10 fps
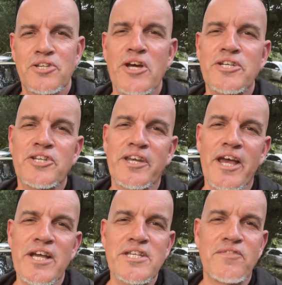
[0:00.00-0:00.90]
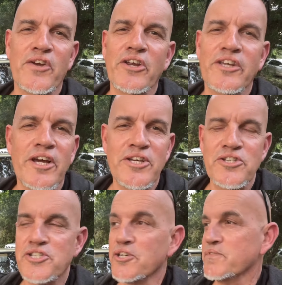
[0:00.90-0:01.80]
So in today's video here on
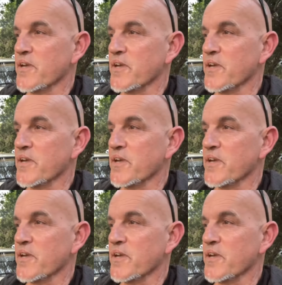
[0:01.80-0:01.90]
YouTube,